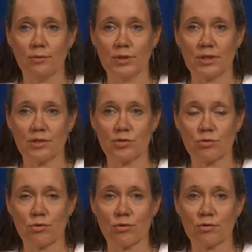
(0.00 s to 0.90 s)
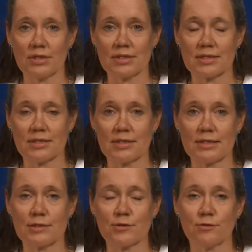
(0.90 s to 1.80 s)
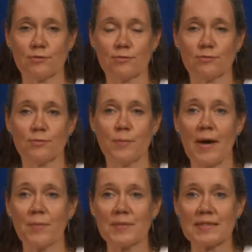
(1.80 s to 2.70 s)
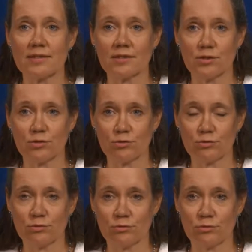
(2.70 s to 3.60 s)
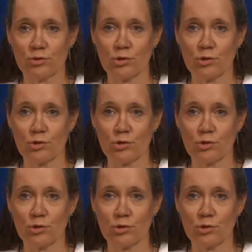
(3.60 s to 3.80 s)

we can draw these kinds of maps that you